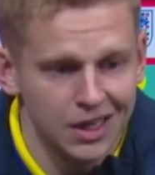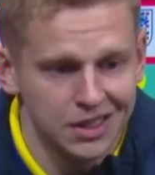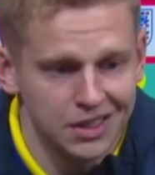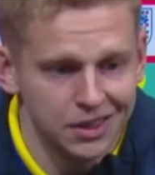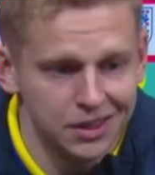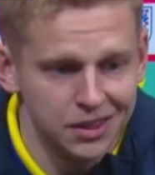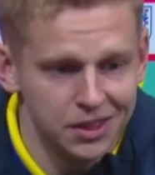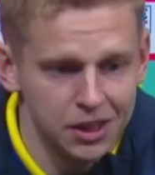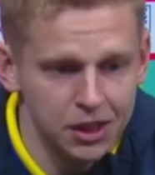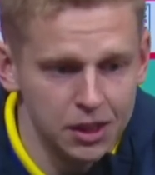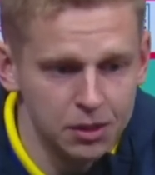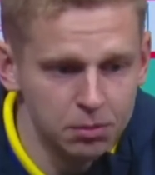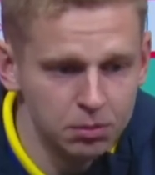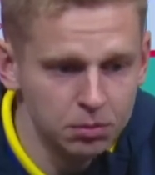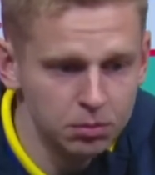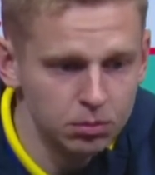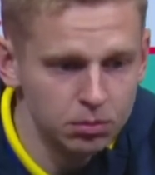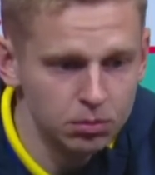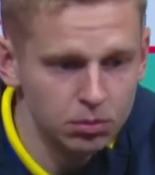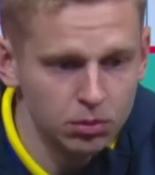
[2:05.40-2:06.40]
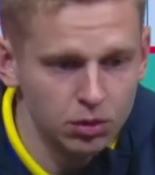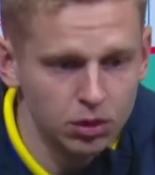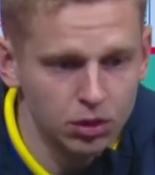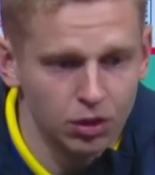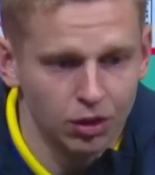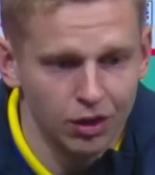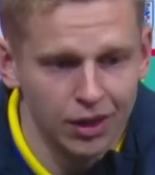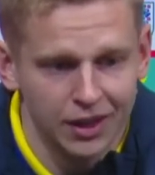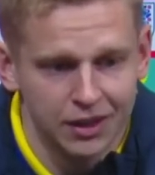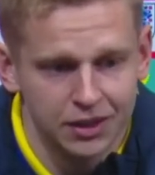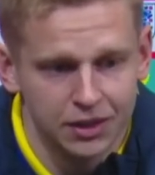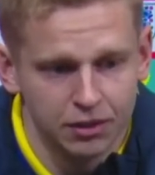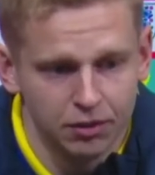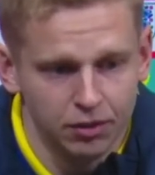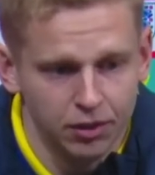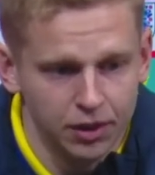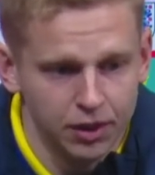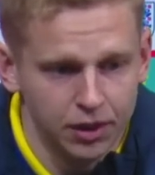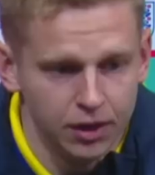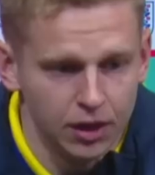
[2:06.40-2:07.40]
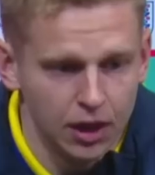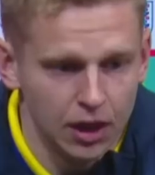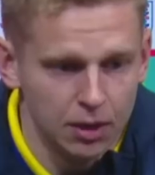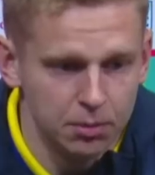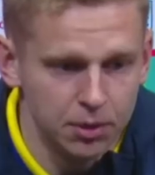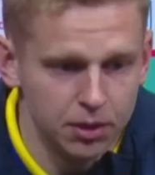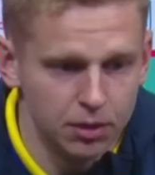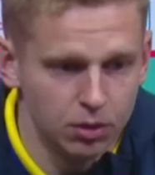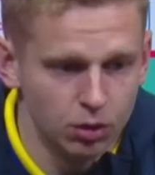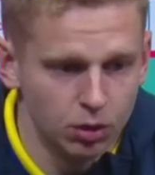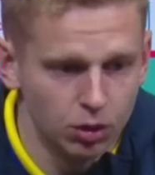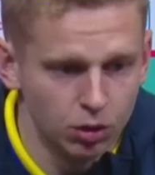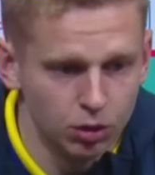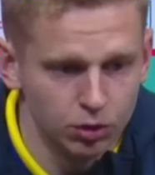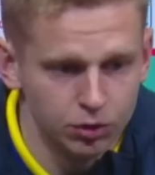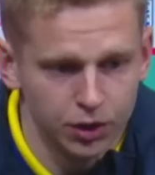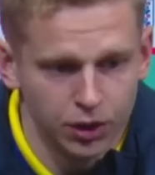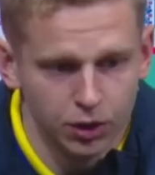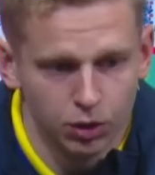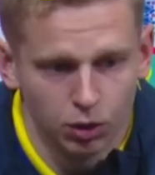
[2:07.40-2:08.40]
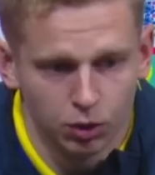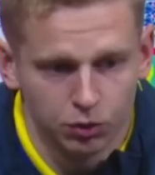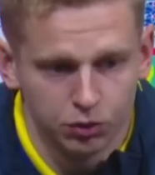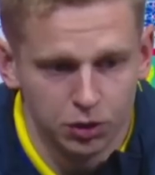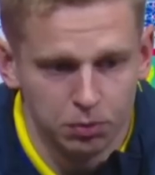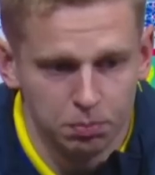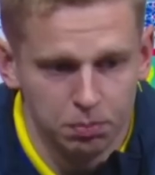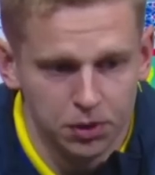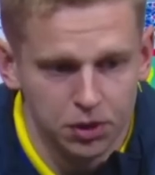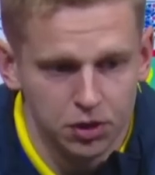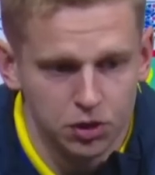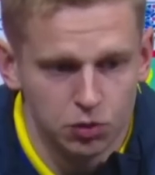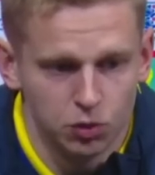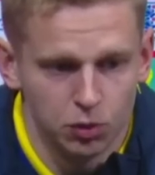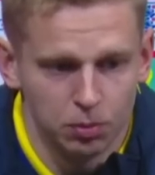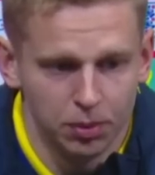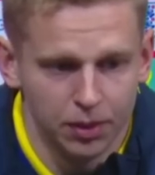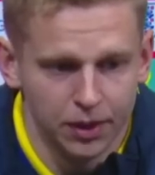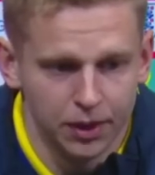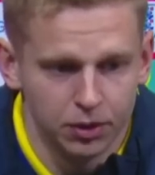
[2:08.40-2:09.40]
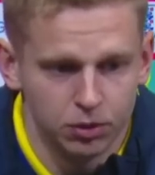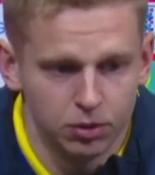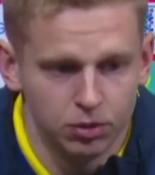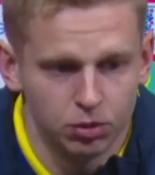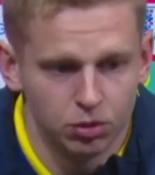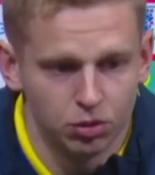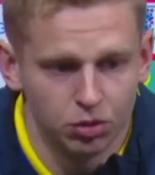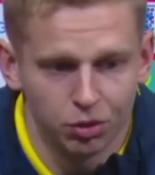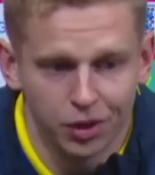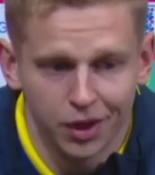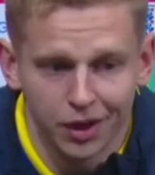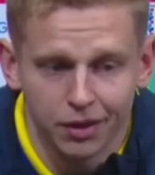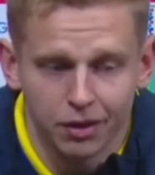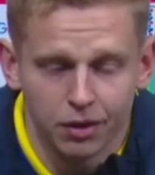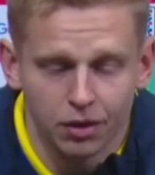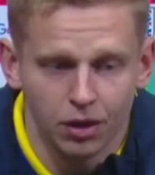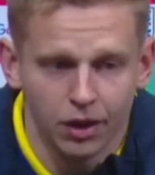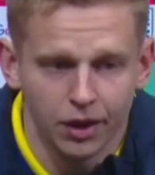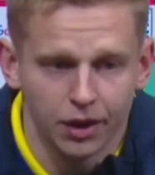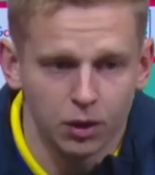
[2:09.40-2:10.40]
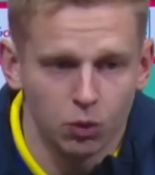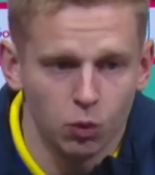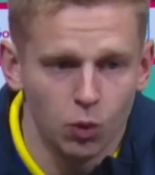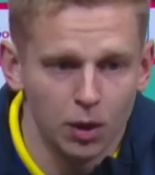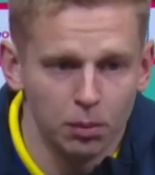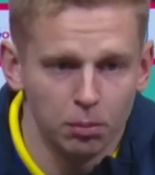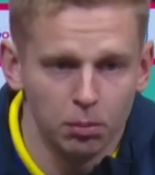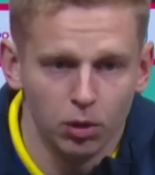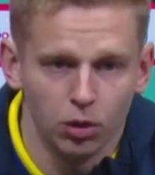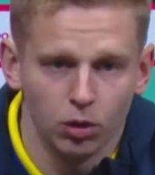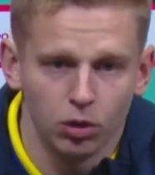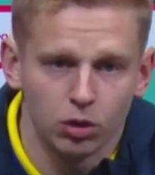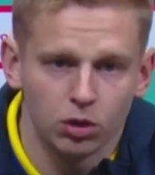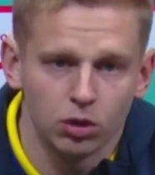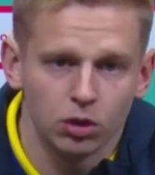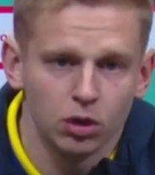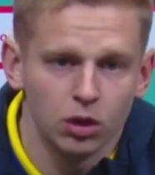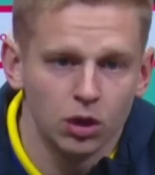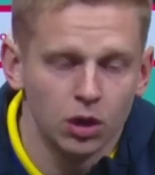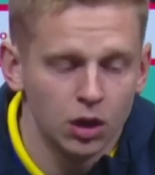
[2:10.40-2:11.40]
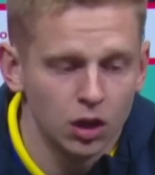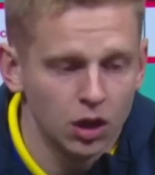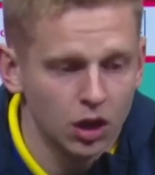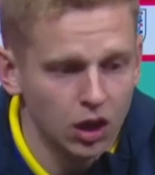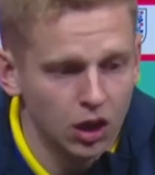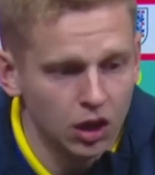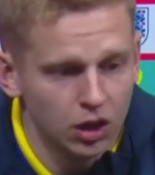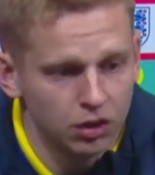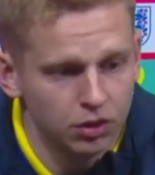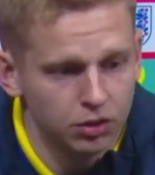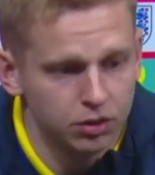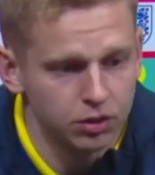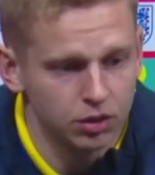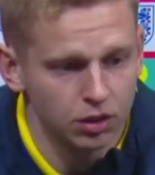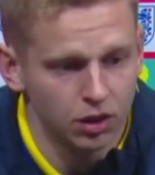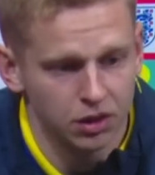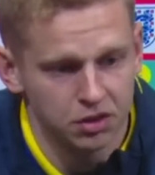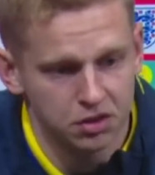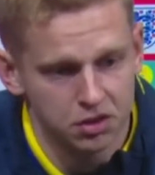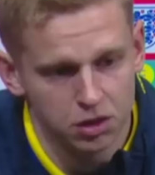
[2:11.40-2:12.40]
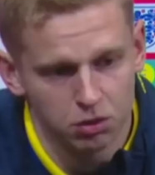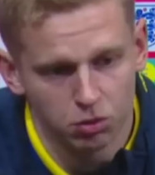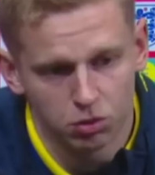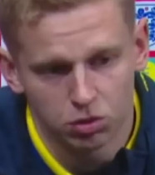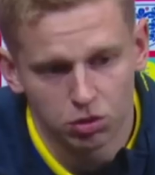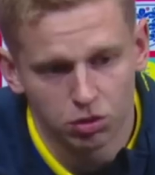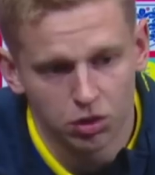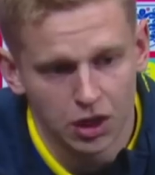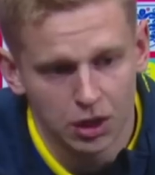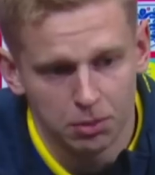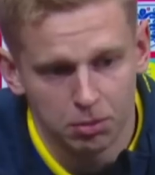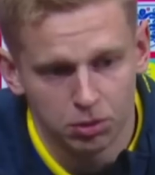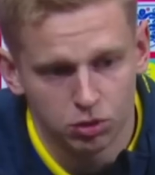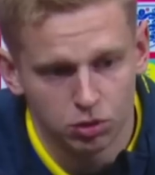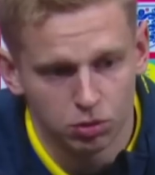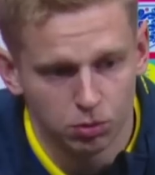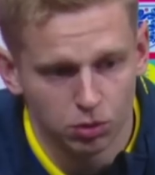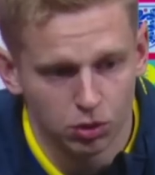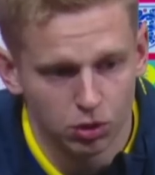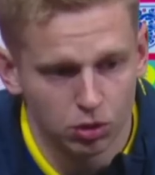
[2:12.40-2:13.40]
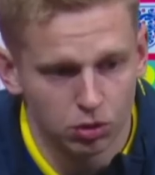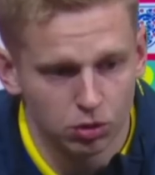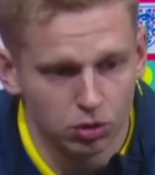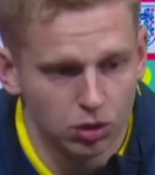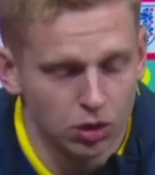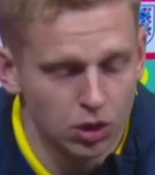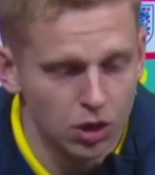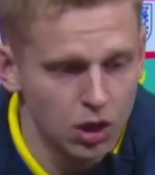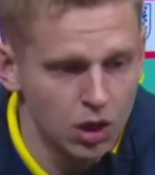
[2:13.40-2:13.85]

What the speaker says: as a team, collectively, I mean, on and off the pitch, we play together like one block, and let's see what's going to happen tomorrow.